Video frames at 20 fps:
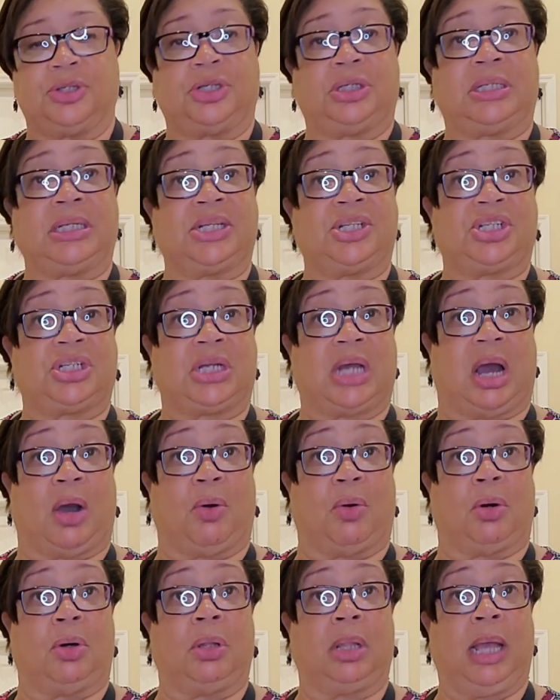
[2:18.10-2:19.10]
dish
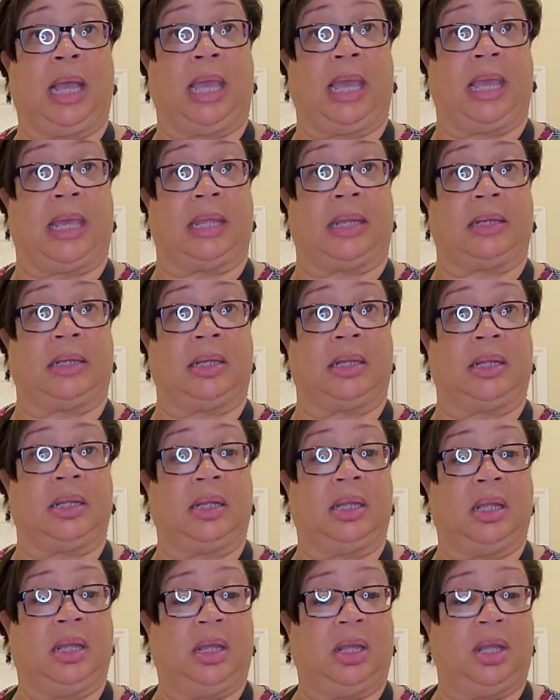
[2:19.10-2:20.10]
towel and
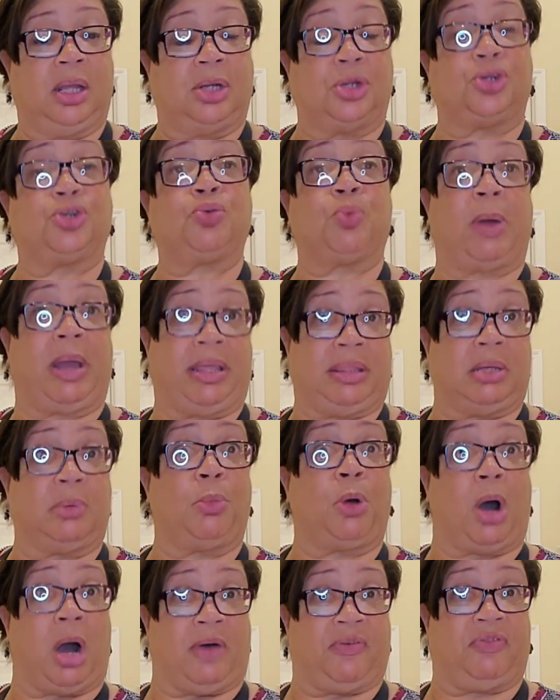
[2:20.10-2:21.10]
dry
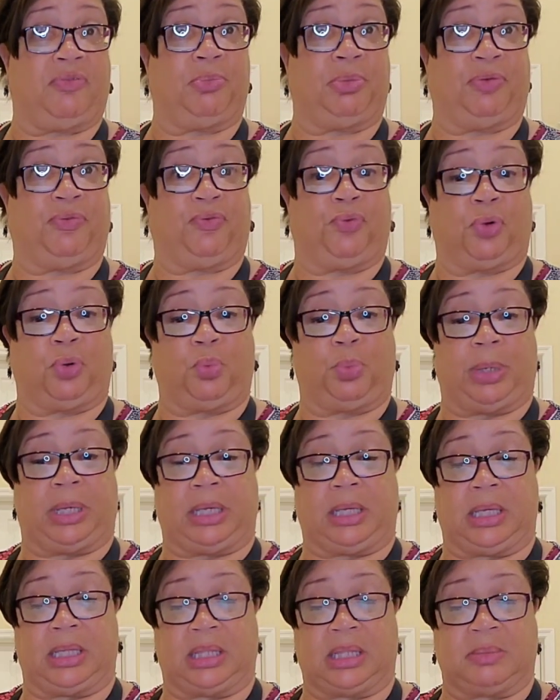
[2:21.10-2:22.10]
them off before we
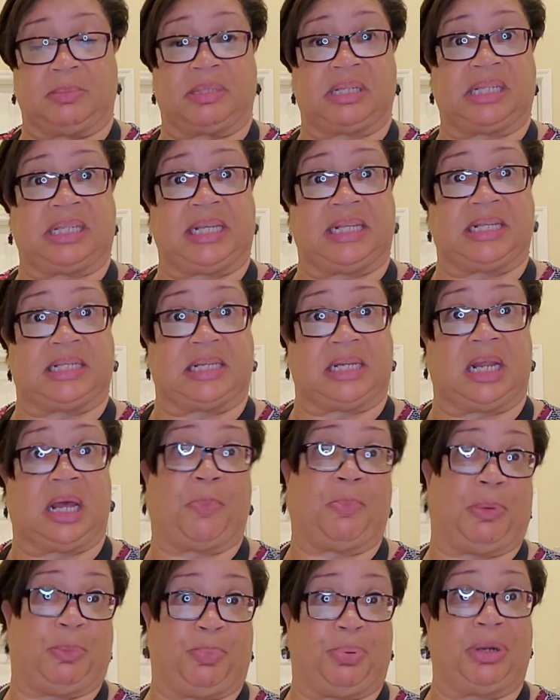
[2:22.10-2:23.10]
get them seasoned
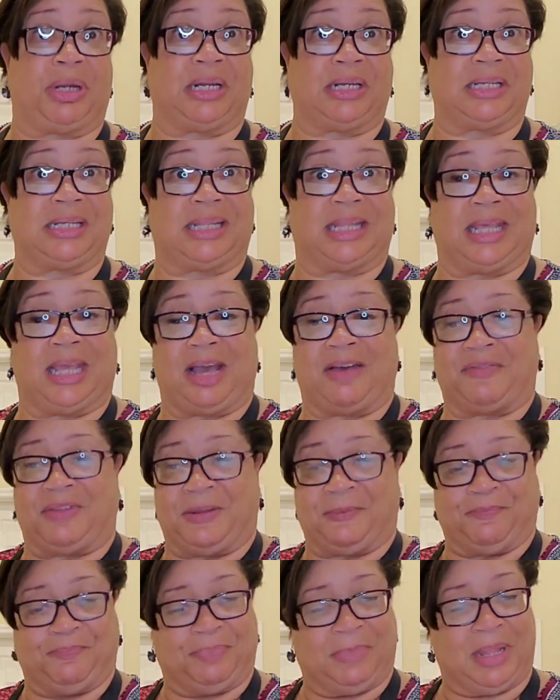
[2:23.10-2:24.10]
up and put into the
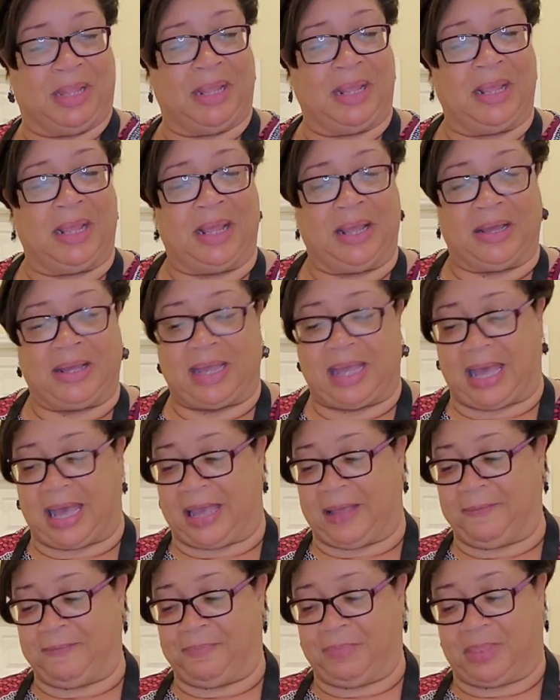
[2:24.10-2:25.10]
oven.
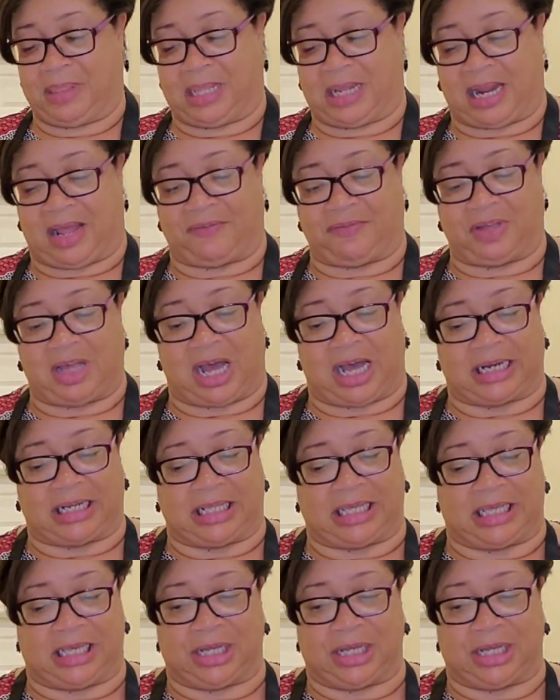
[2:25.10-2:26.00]
Okay, then I've got